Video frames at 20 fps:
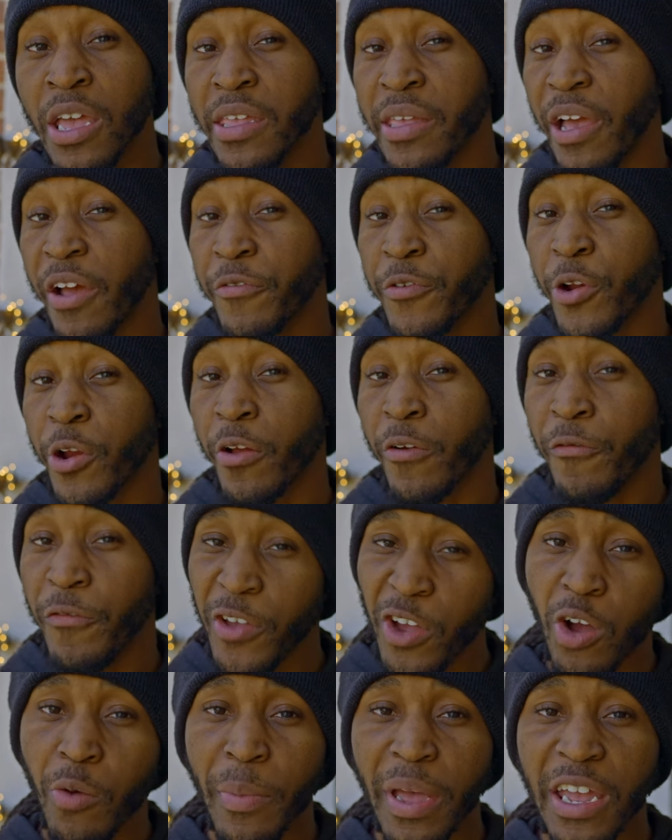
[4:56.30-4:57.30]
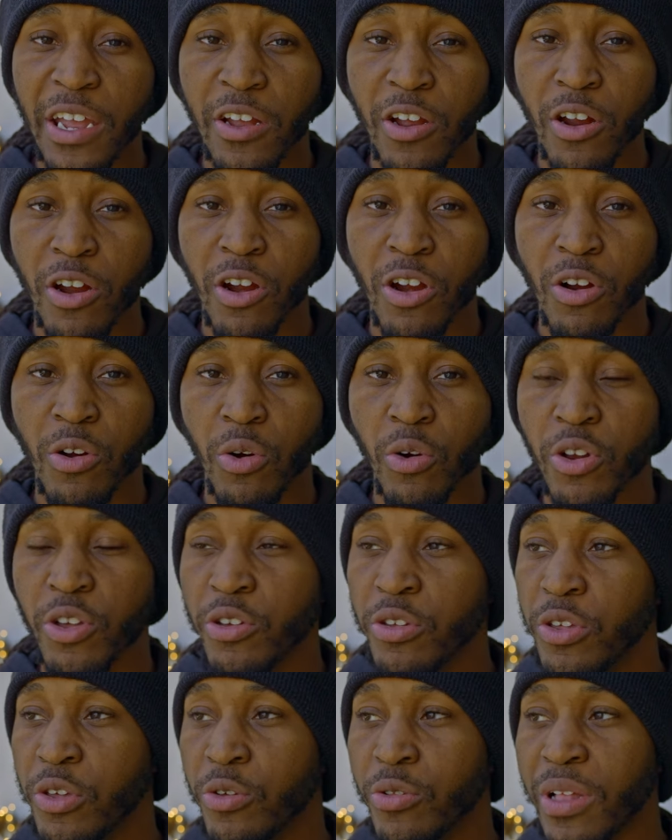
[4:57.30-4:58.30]
Now, if you're a filmmaker or
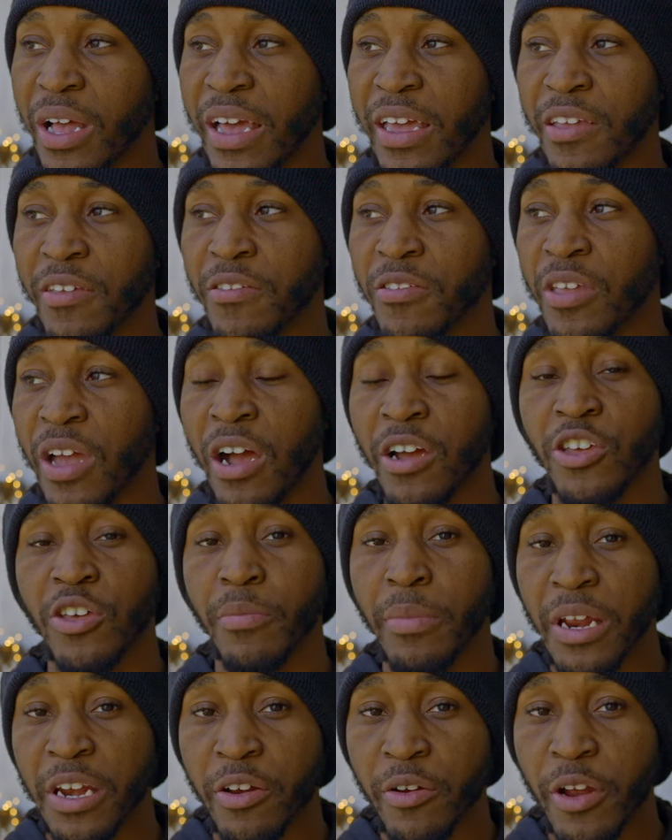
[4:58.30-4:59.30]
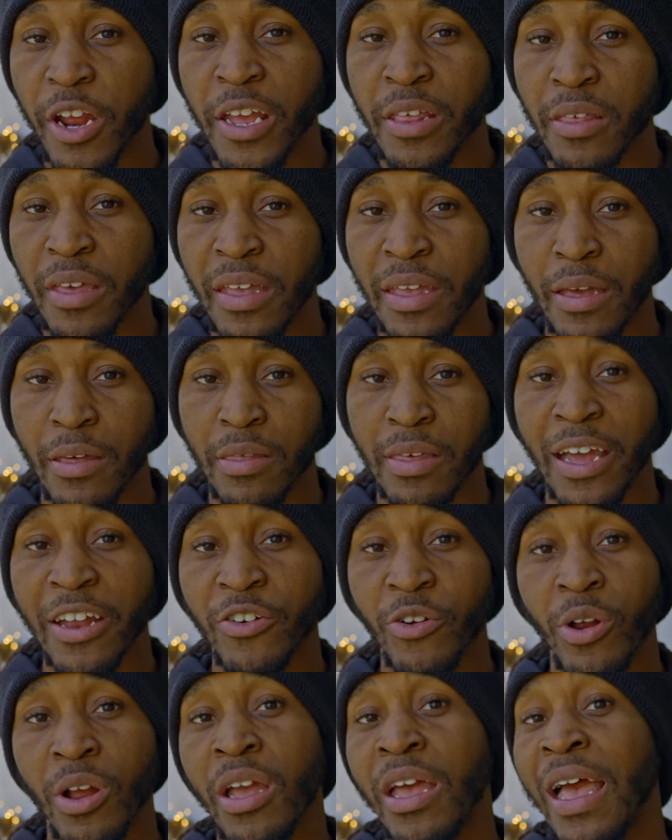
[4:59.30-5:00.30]
you do like documentaries and et
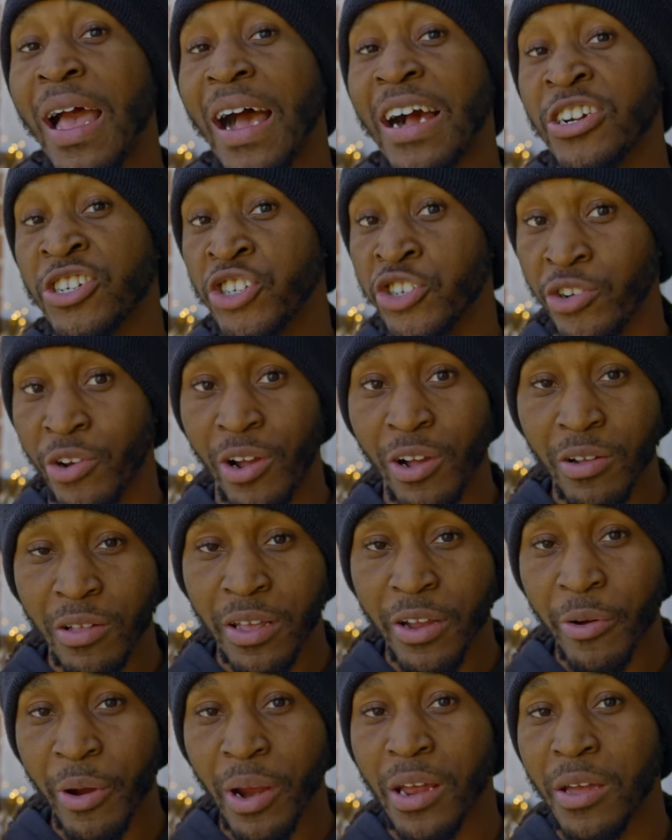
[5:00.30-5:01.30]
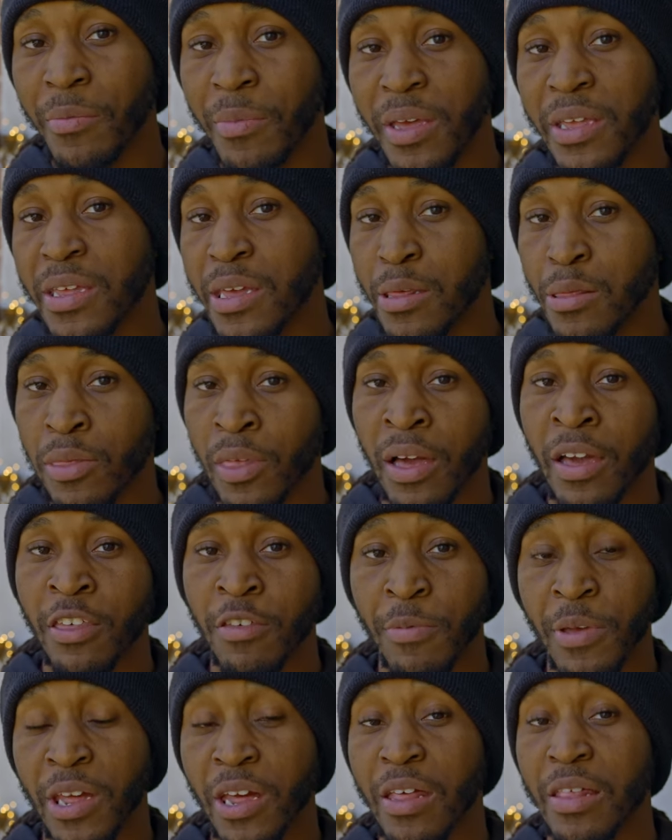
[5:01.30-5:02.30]
cetera, I strongly recommend these sluts
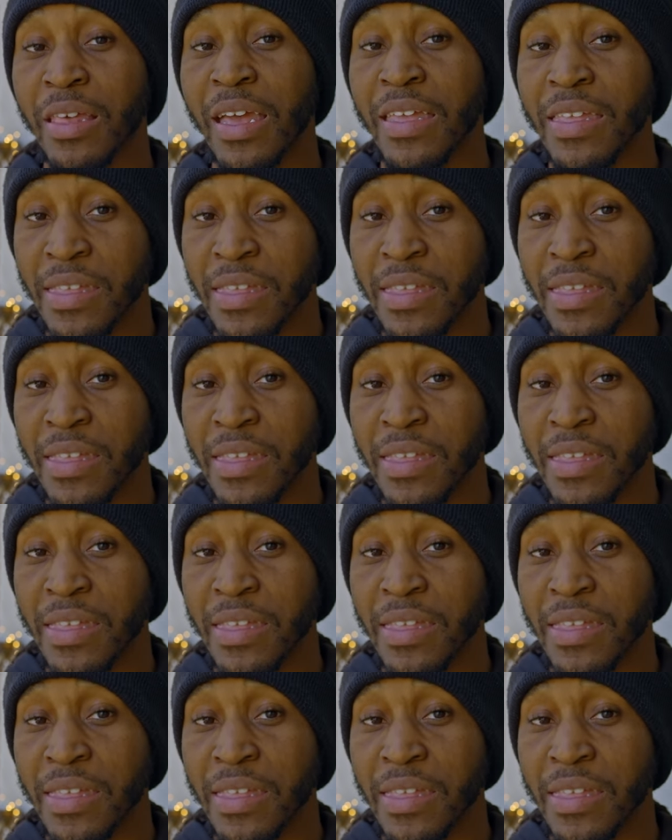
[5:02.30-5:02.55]
because they